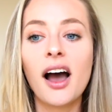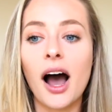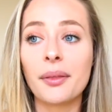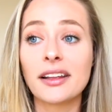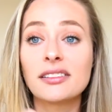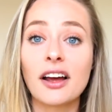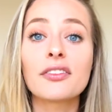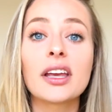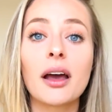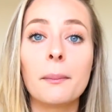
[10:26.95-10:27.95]
That's
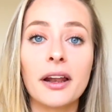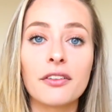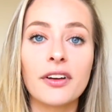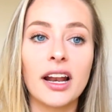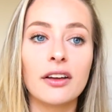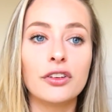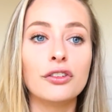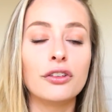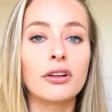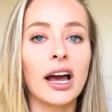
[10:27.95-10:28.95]
definitely a benefit if you
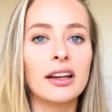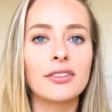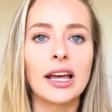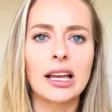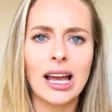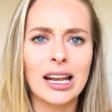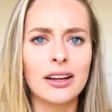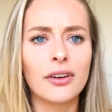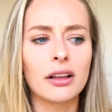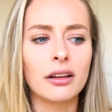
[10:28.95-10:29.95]
do kind of get kind
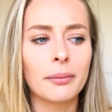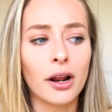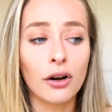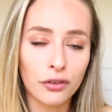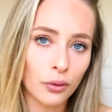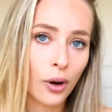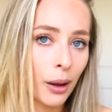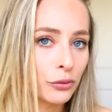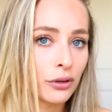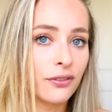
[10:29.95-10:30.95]
of a little bit
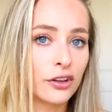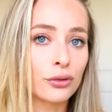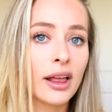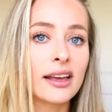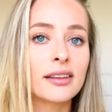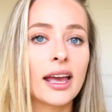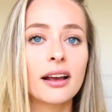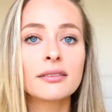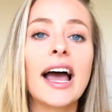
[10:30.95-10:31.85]
overwhelmed with visualizing.